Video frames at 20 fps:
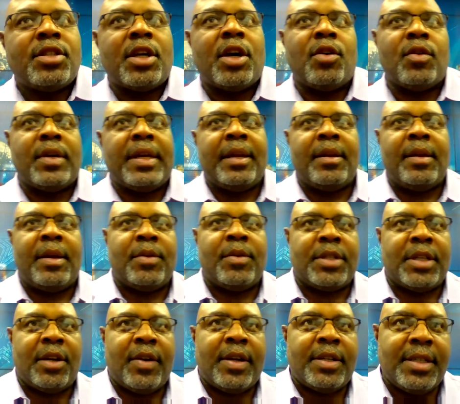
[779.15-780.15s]
So it, it
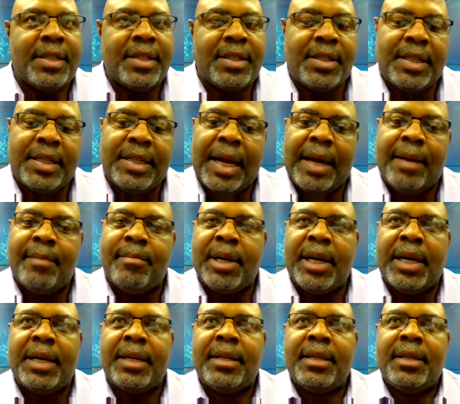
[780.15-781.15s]
was interesting to see that.
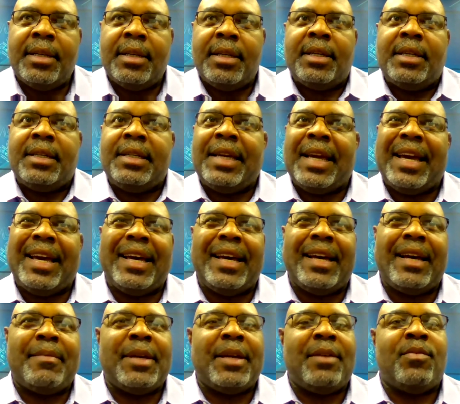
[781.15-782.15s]
But yeah,
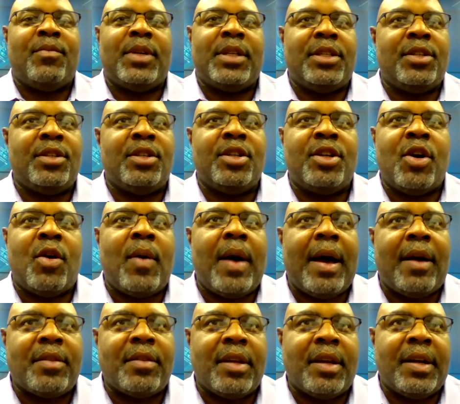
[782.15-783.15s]
I mean when you go
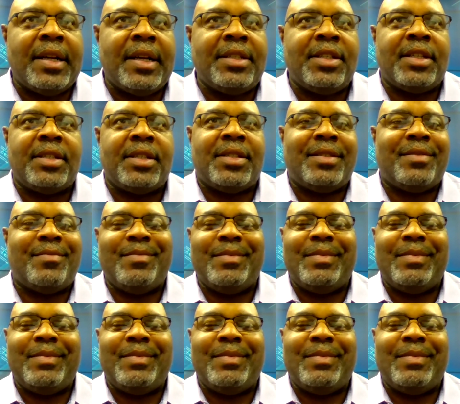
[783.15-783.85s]
out there, it just